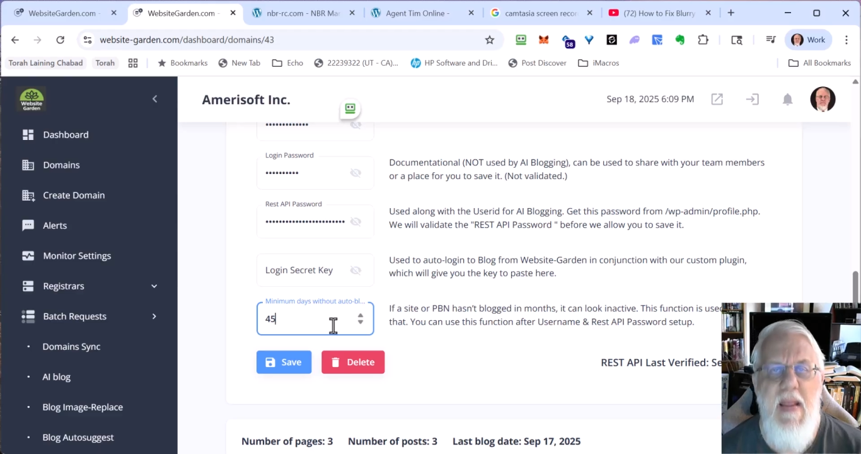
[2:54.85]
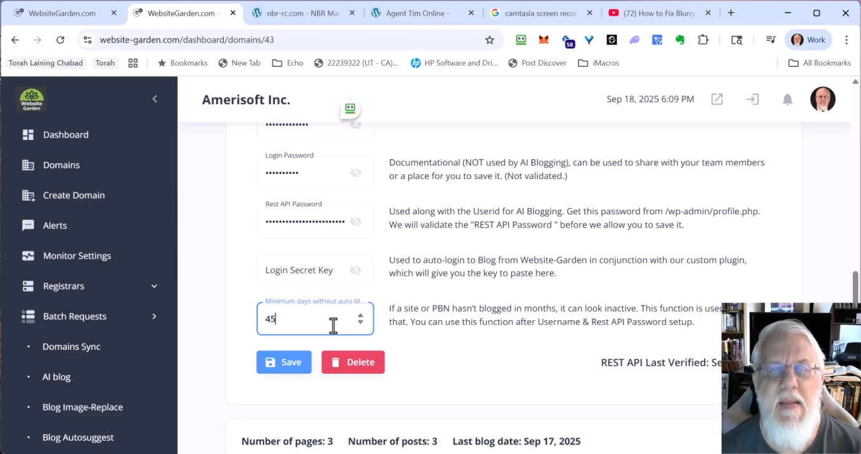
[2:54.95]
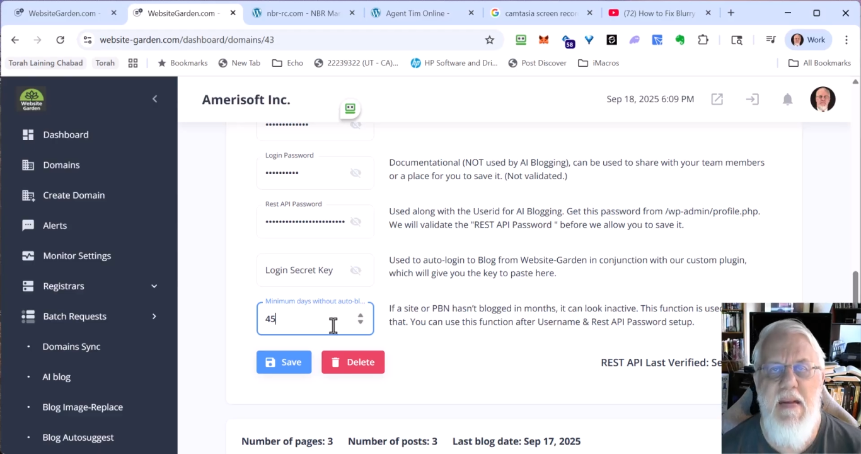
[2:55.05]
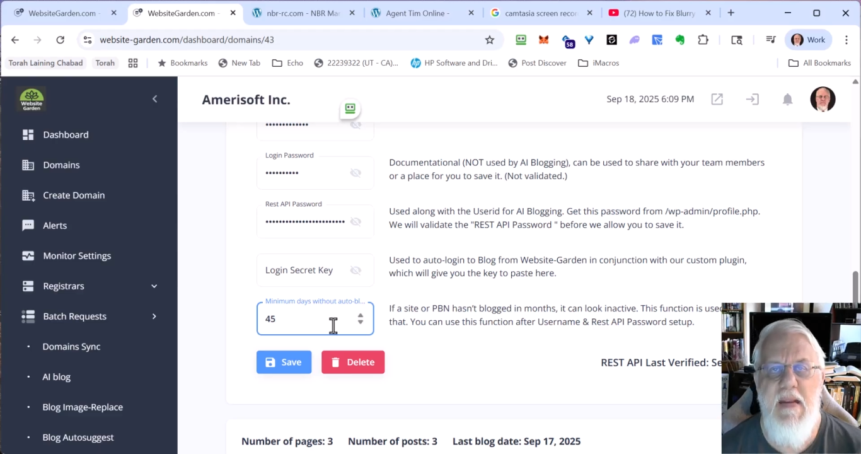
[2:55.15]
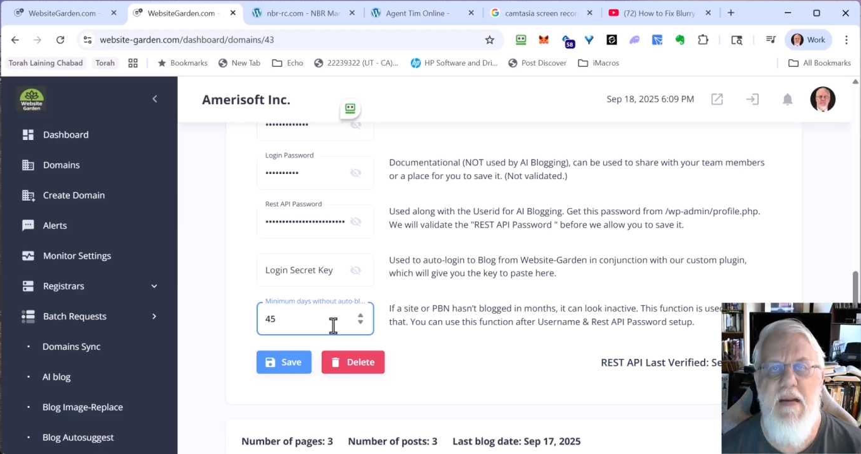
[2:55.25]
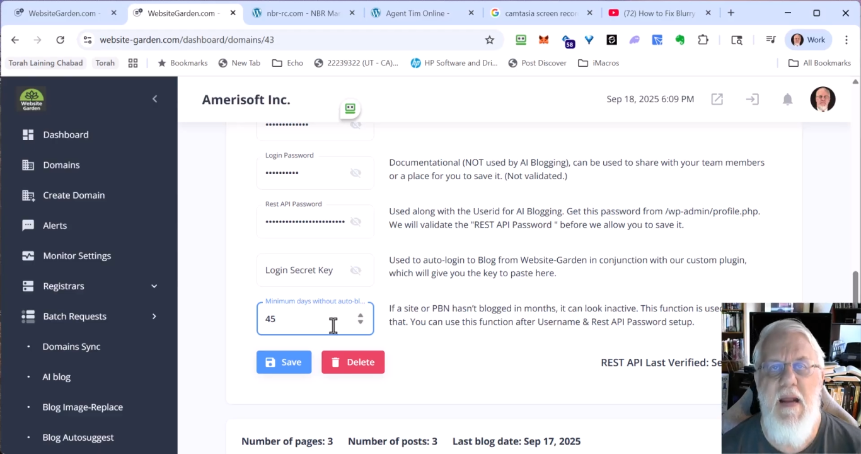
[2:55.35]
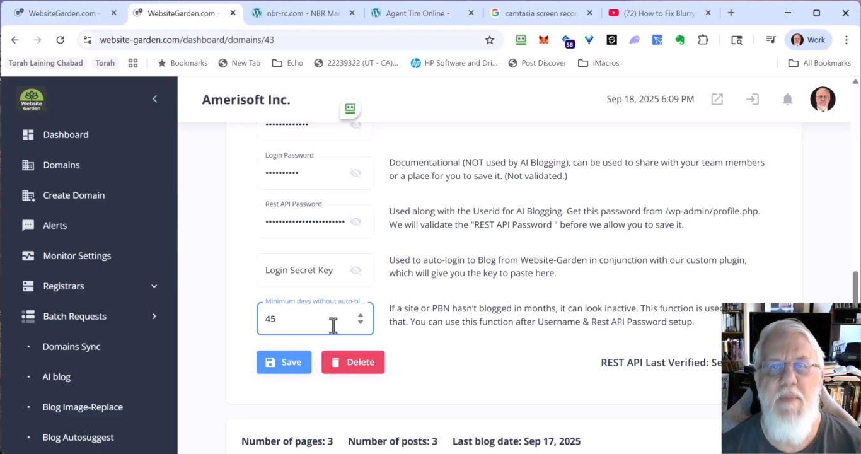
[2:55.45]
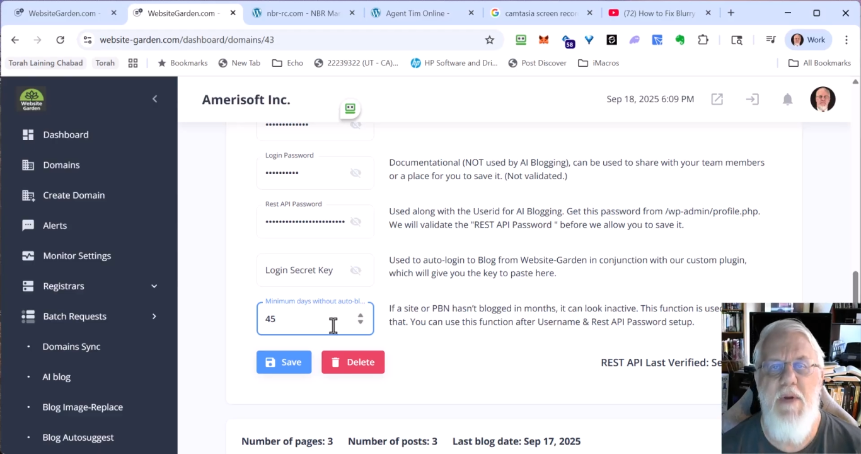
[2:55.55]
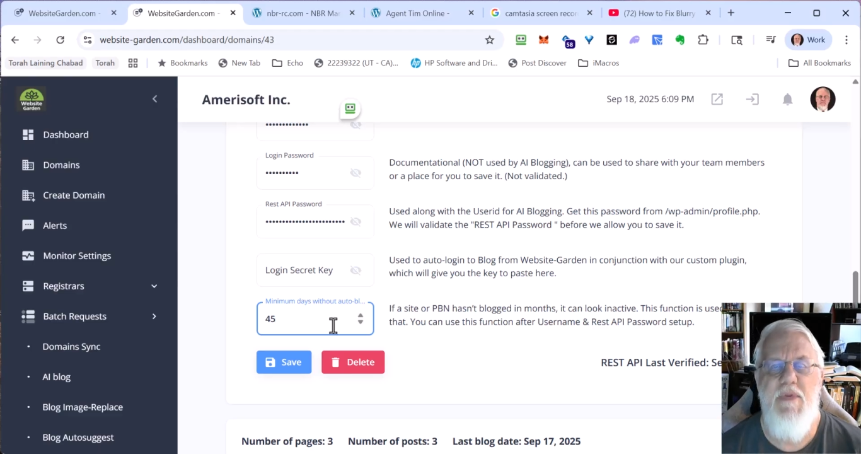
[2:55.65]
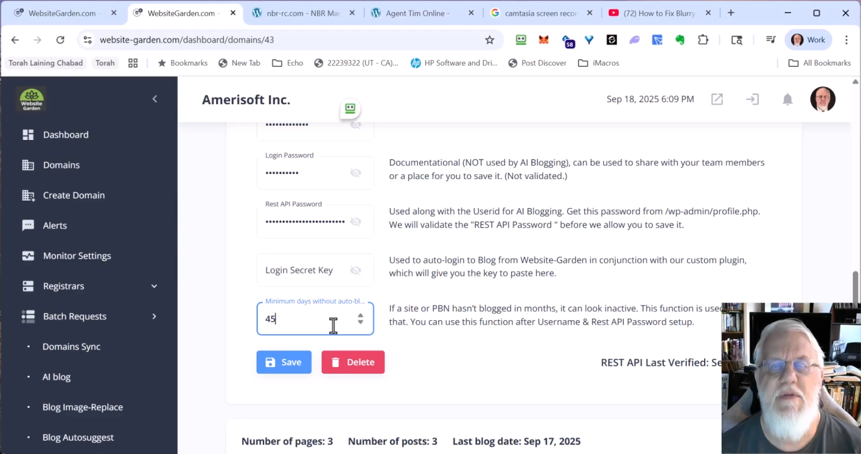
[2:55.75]
And again, I
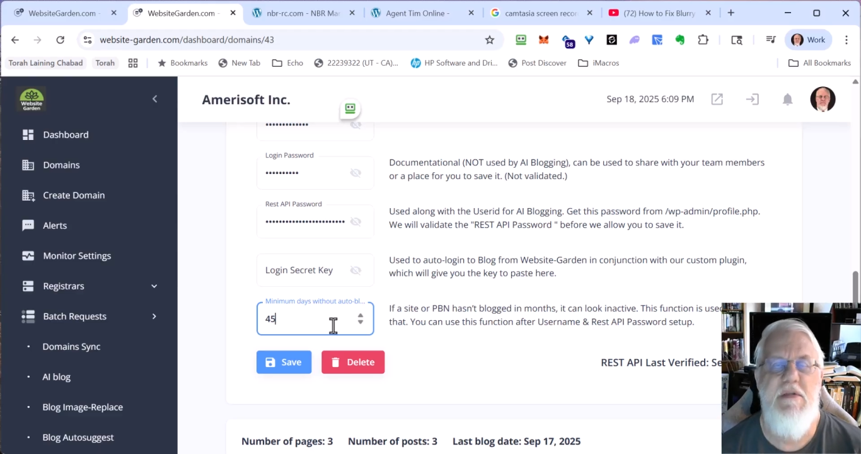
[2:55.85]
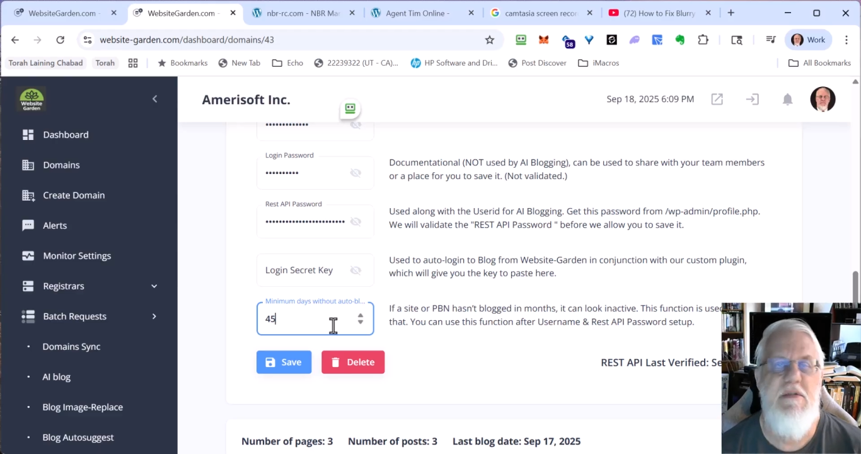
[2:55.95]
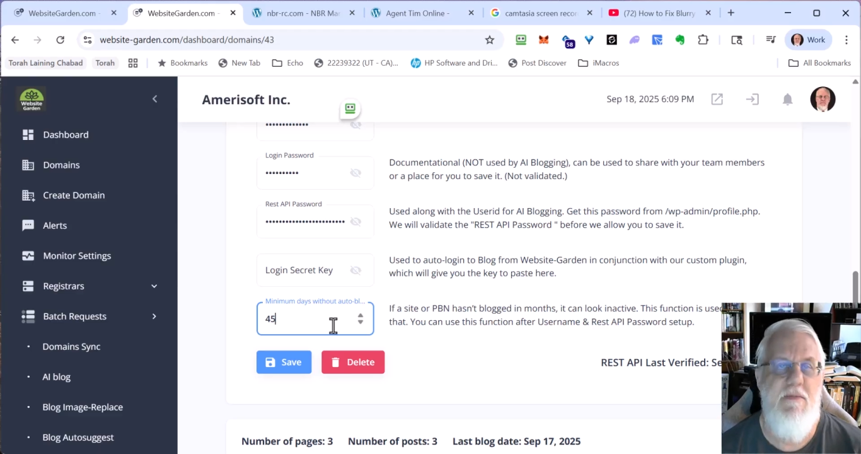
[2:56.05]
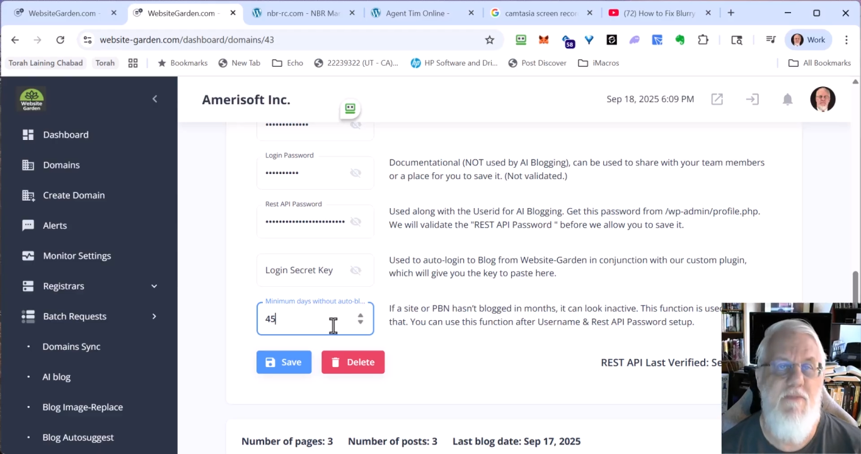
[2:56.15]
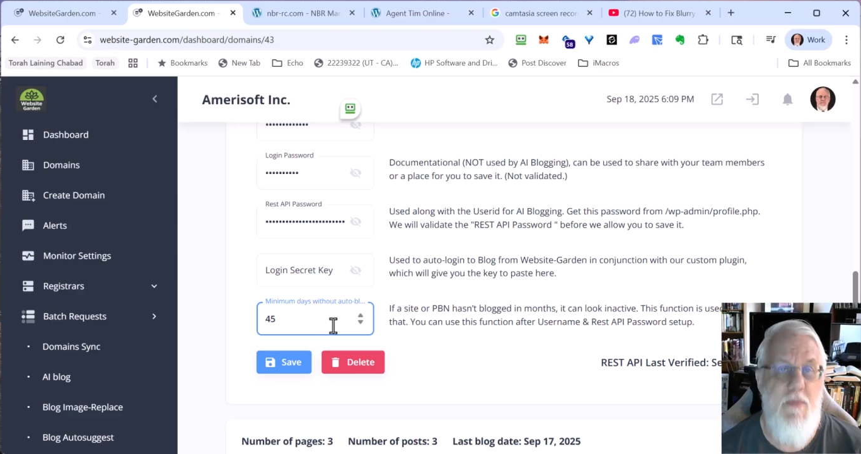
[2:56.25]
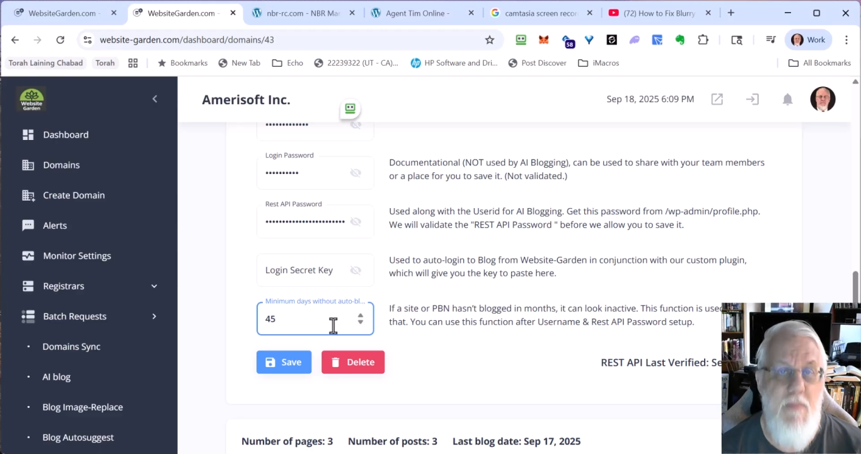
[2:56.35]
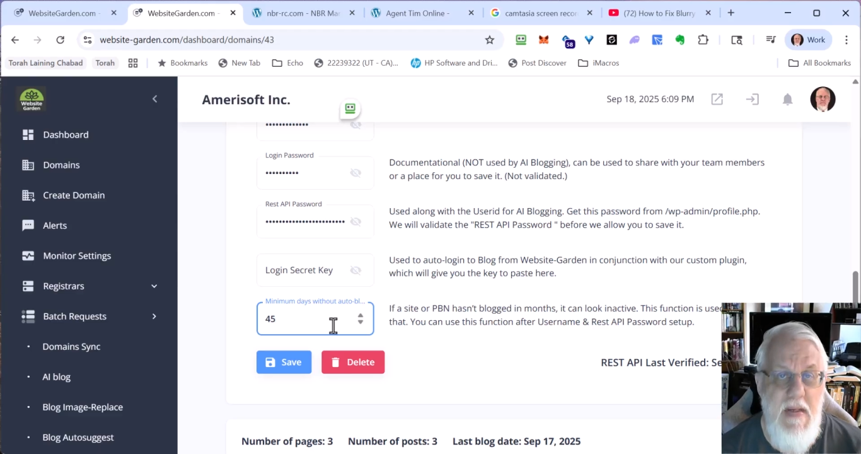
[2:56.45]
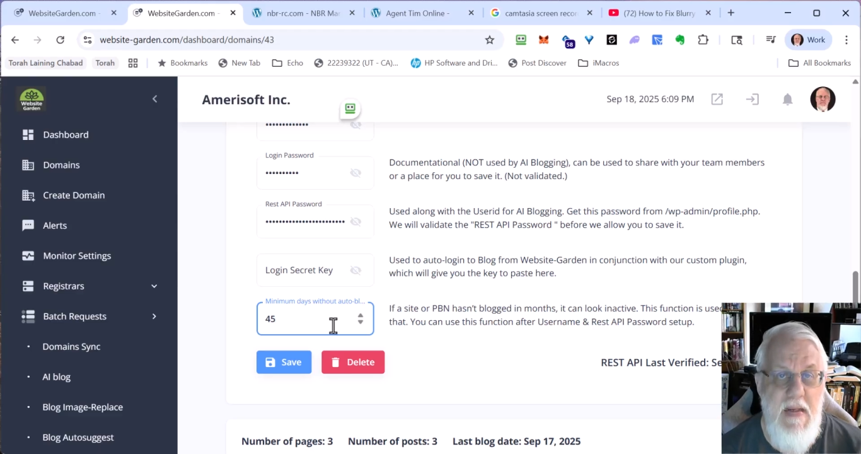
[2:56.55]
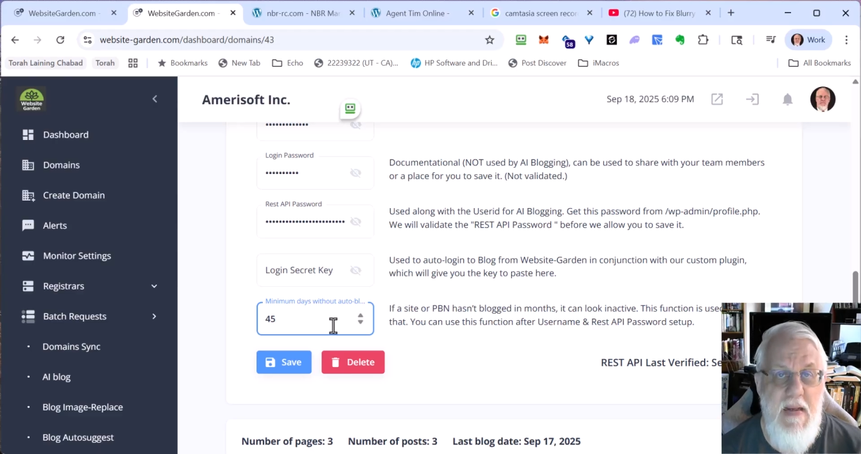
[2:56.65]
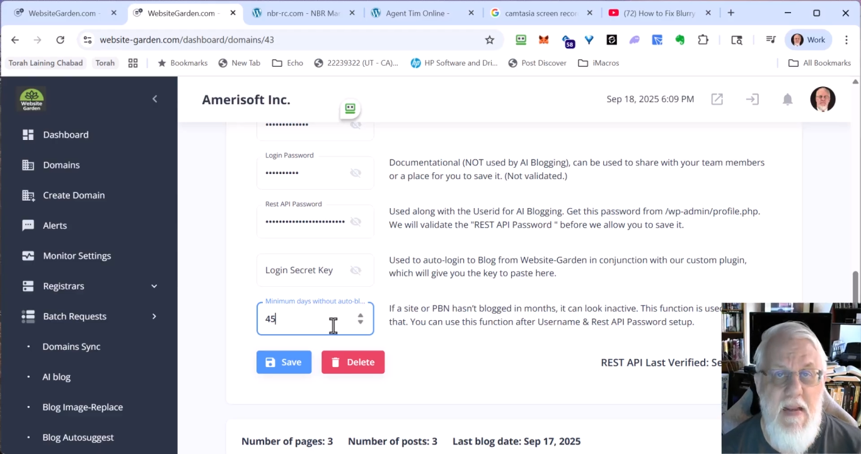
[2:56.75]
built this system for
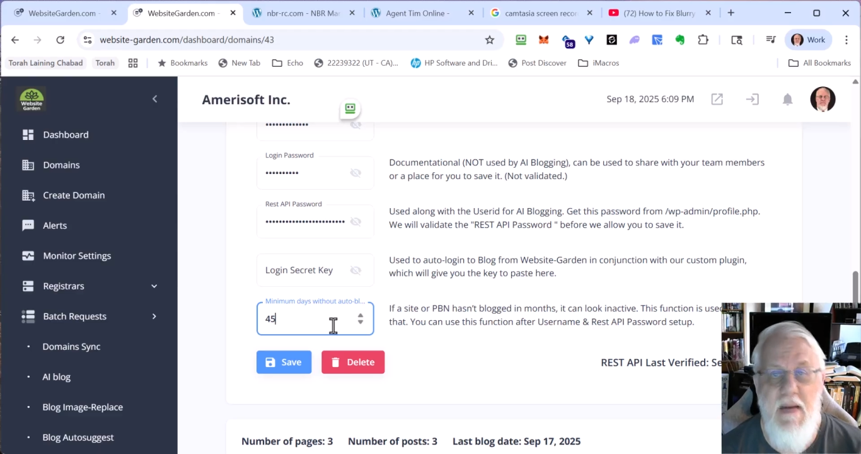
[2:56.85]
me,